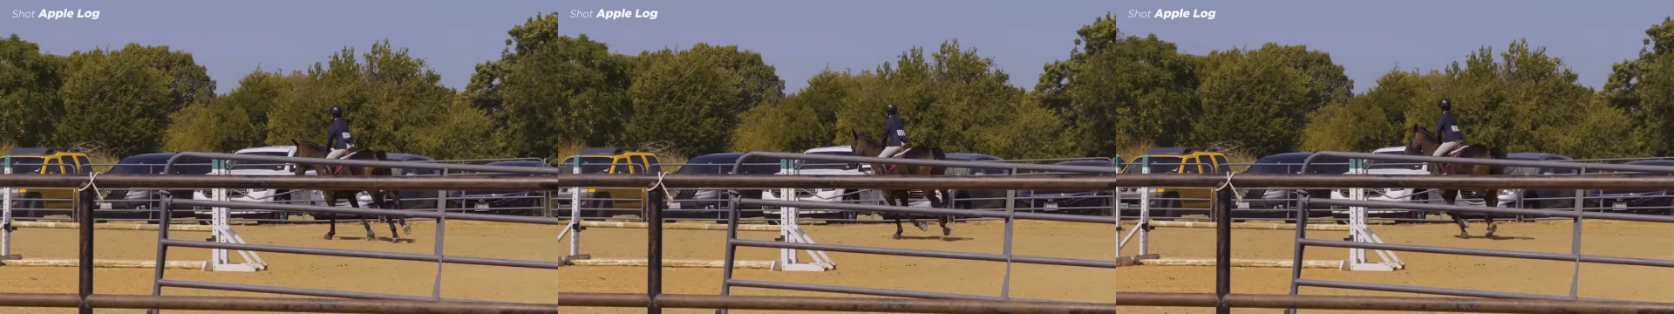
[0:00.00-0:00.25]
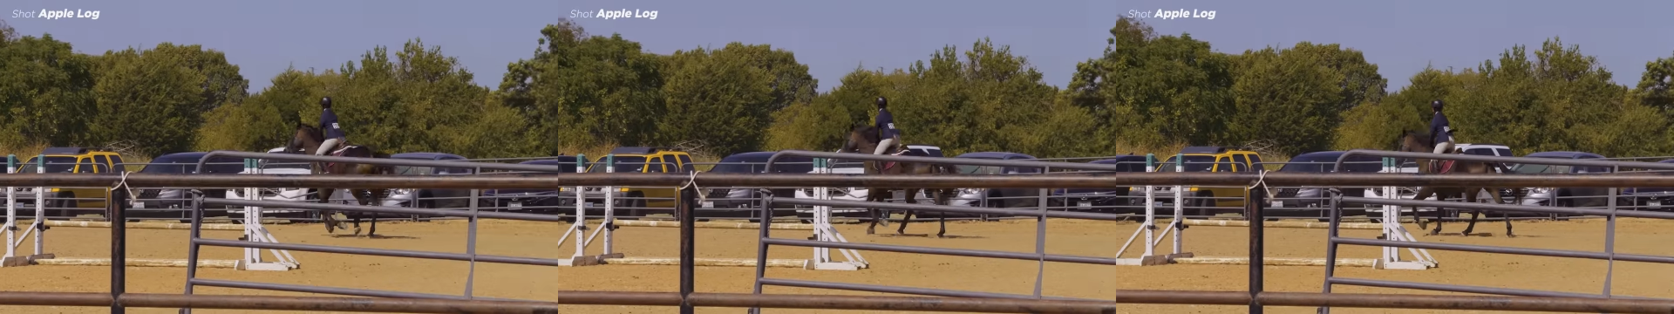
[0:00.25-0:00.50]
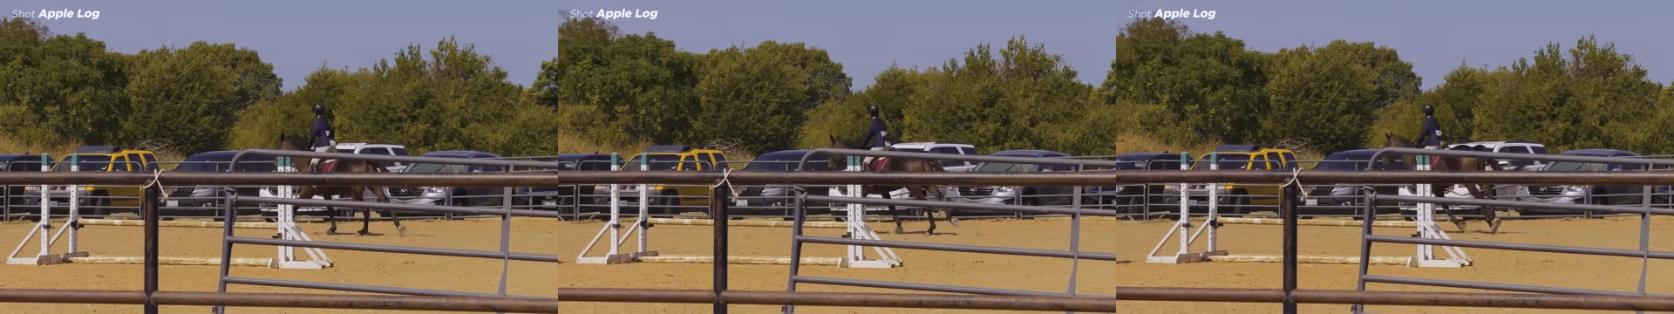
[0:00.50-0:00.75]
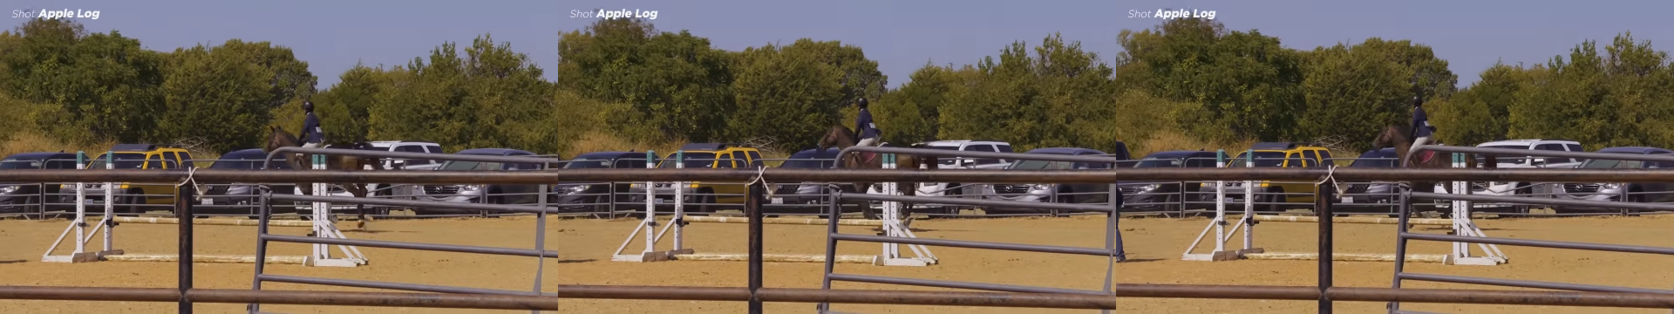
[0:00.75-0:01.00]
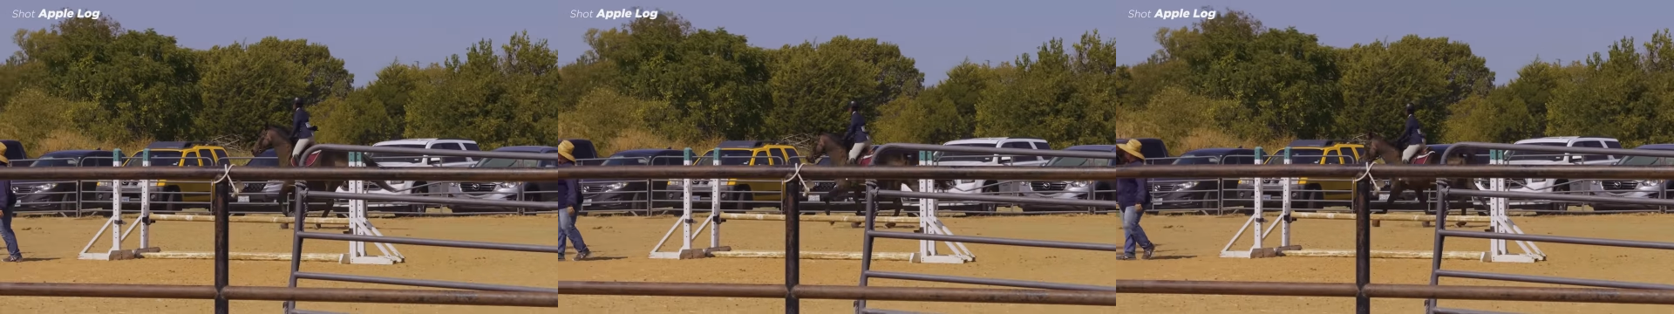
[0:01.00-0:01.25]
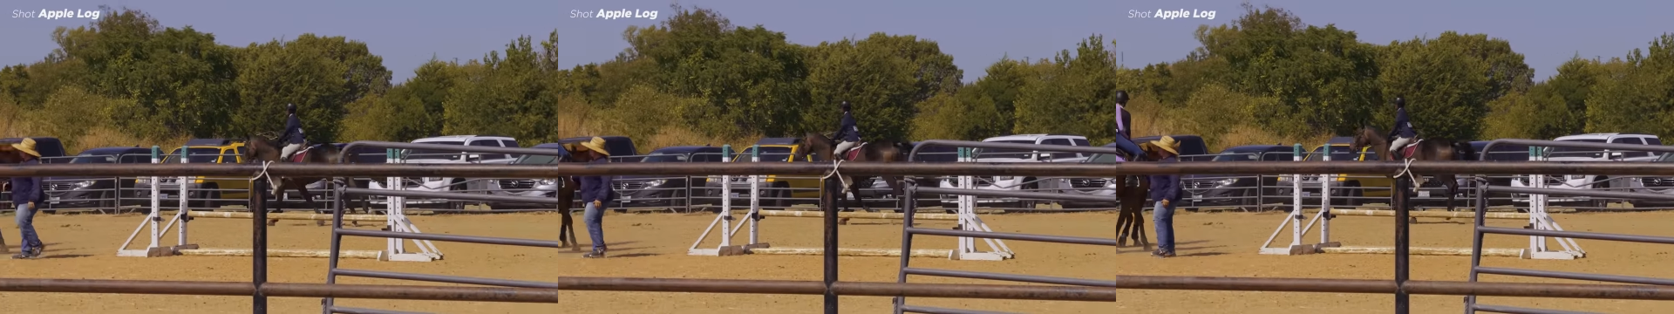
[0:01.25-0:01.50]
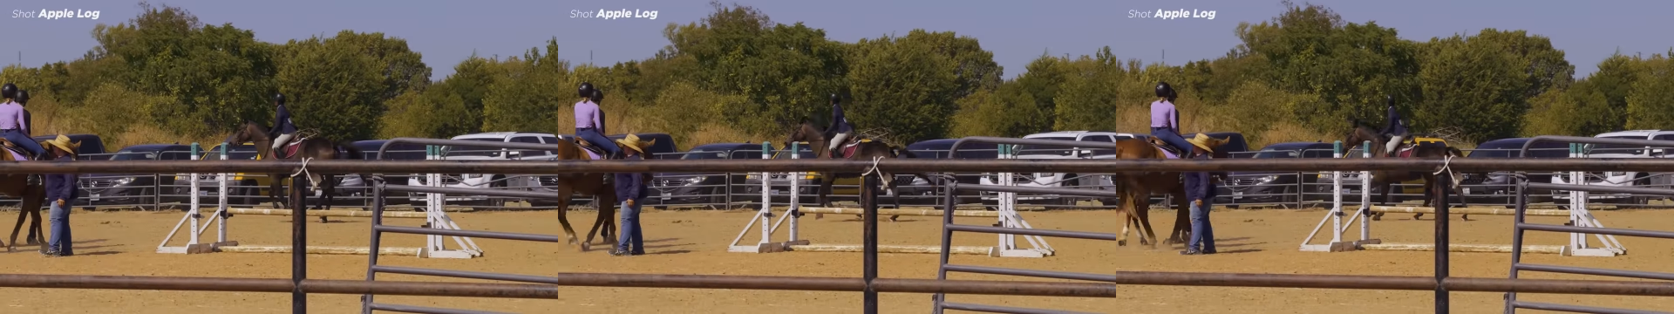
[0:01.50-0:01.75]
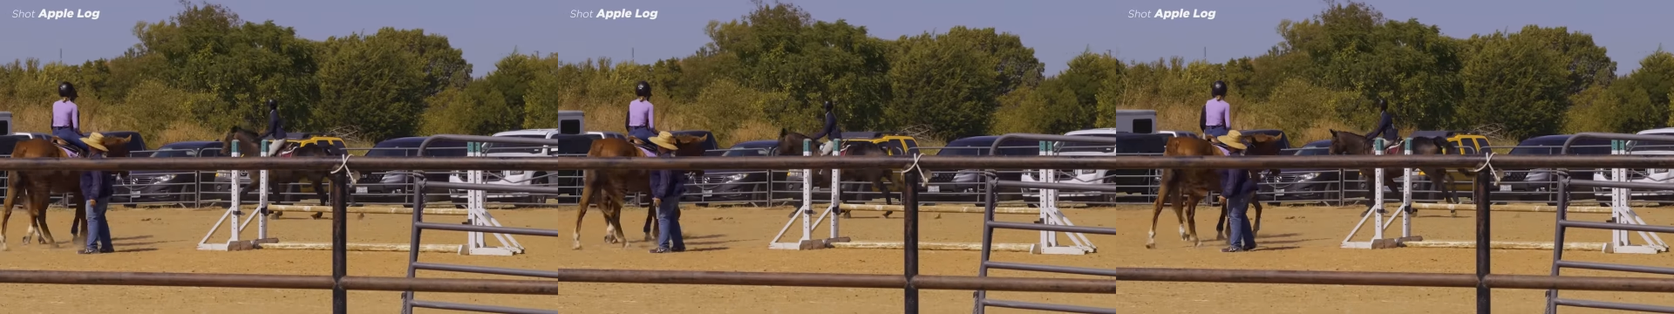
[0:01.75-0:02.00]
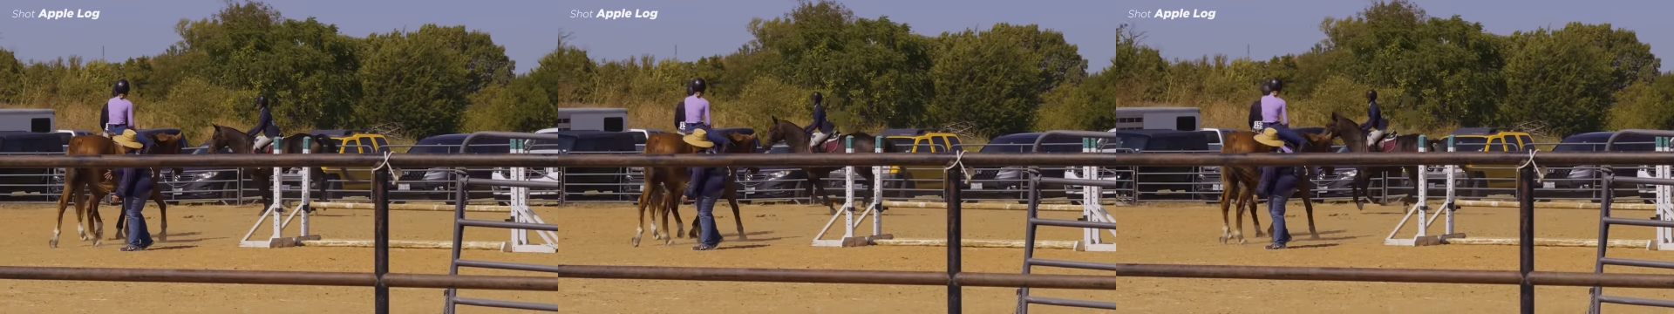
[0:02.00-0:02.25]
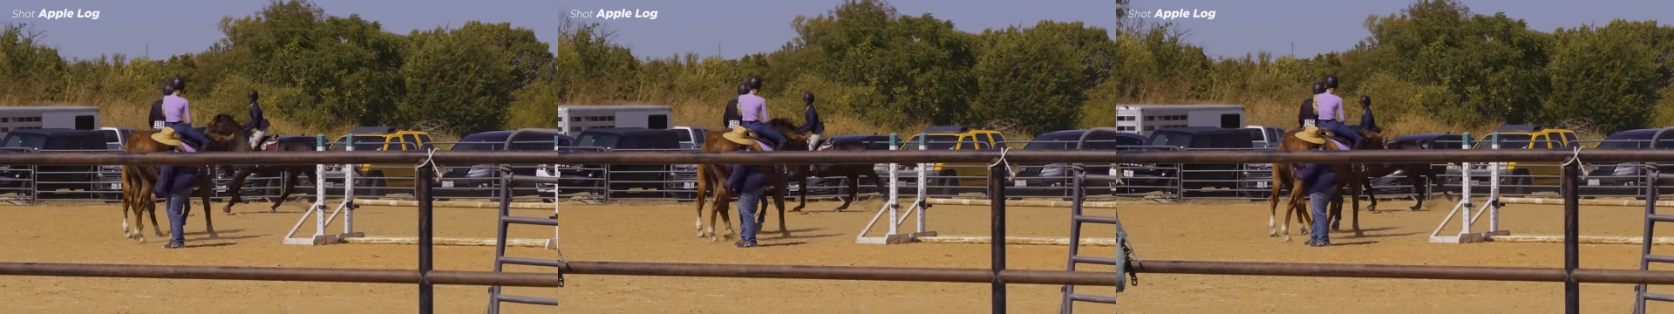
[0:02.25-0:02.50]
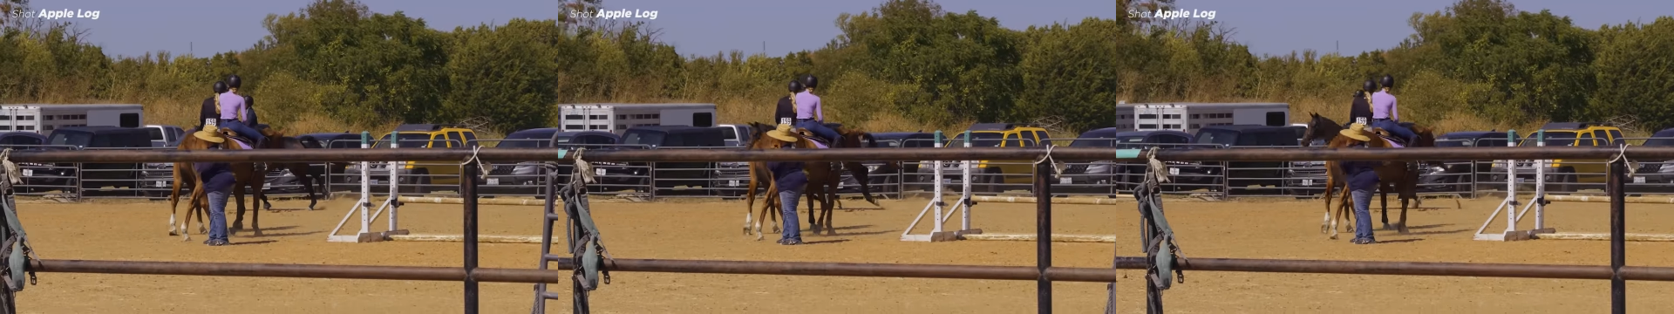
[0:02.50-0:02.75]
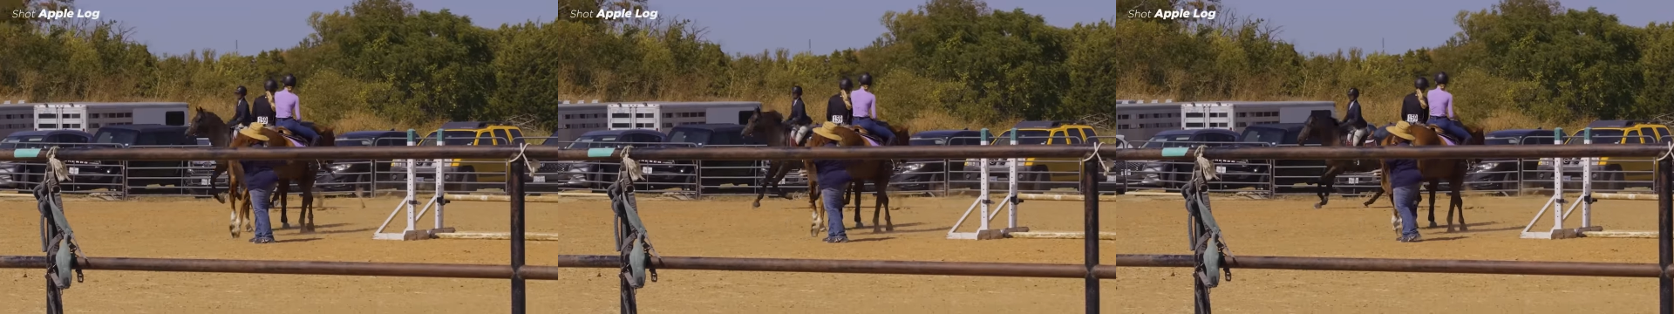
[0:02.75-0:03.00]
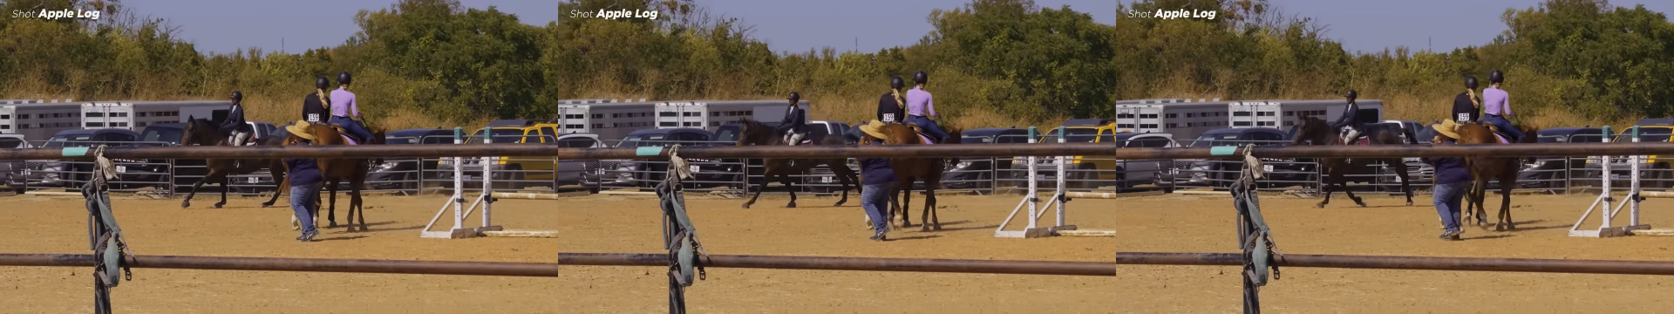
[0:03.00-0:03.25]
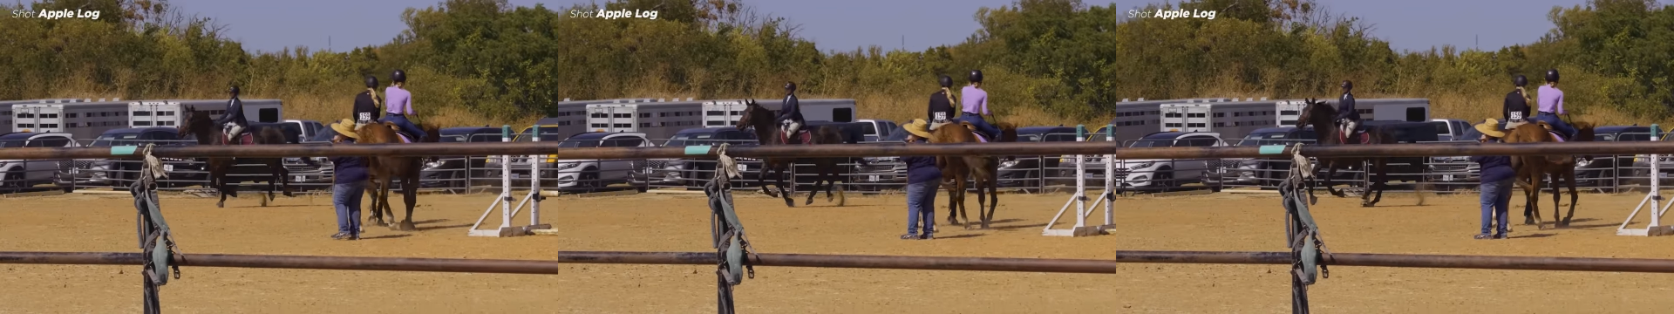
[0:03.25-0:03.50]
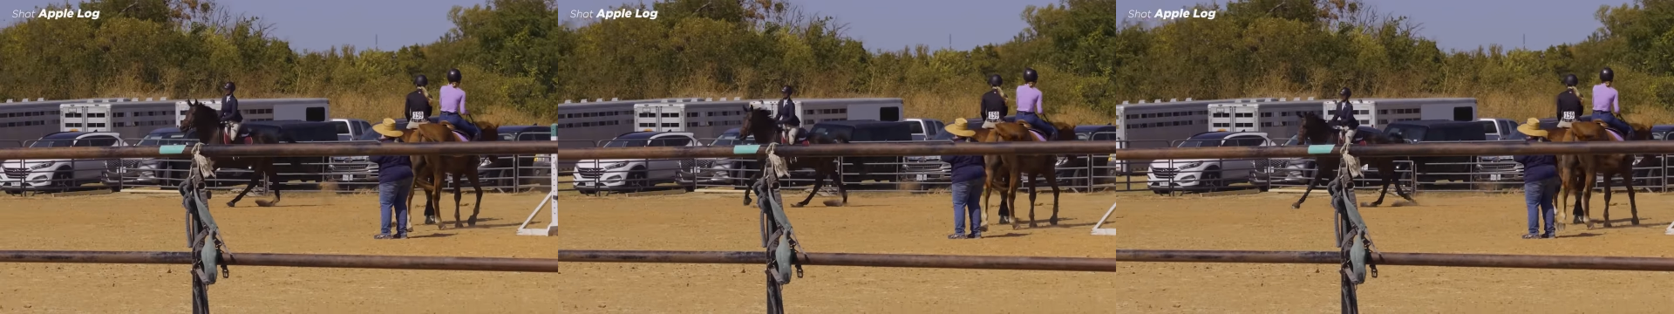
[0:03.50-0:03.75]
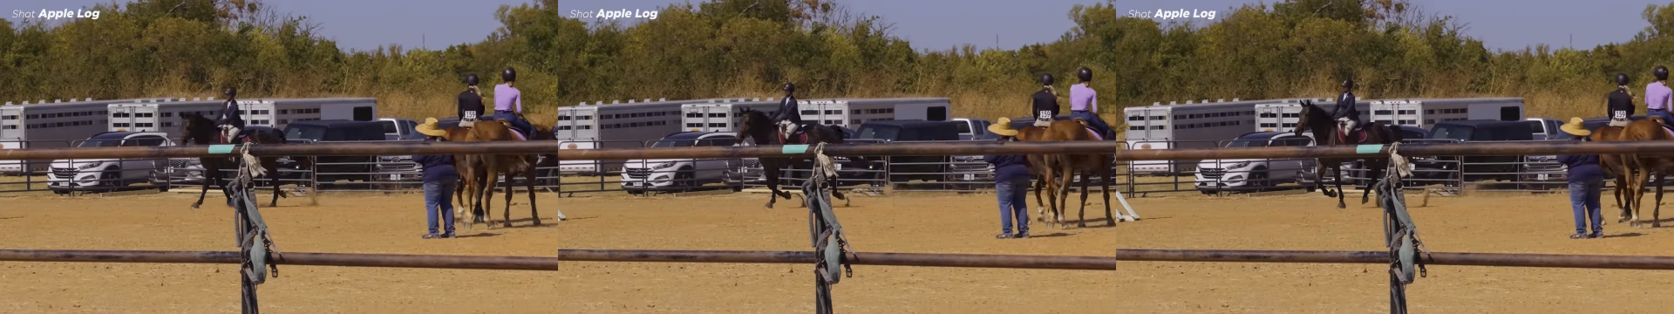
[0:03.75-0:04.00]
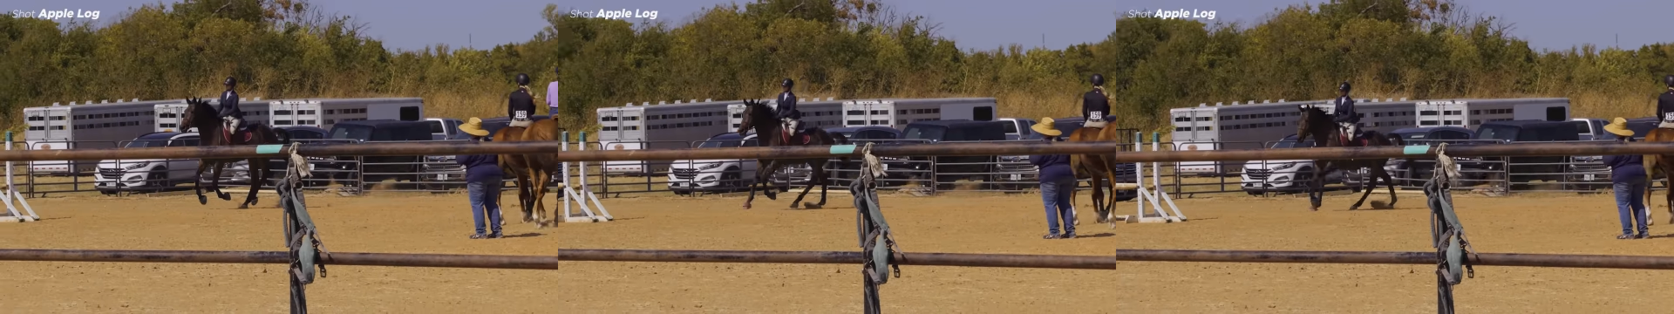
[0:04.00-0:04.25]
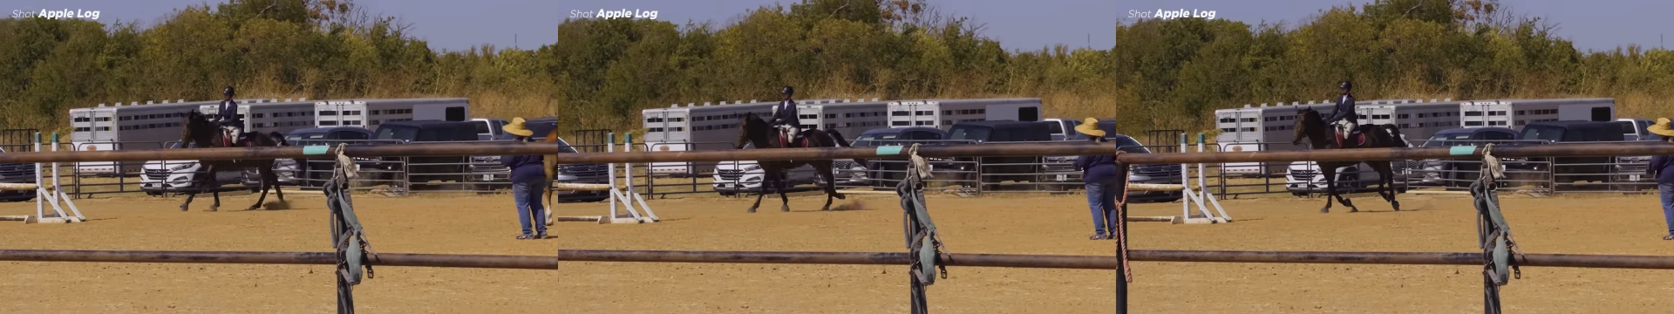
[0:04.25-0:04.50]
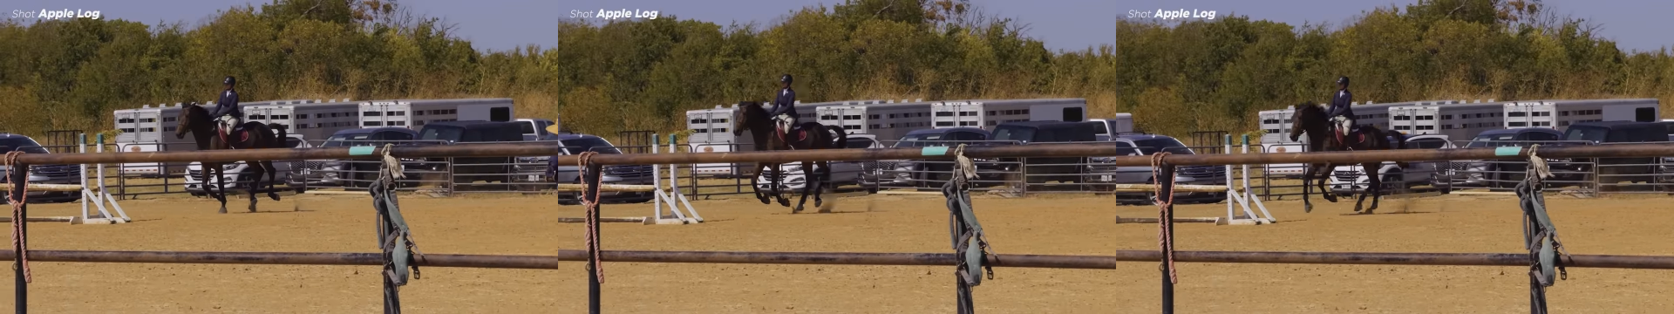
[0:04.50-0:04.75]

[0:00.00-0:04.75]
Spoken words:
No face is visible, so there are no lips to read.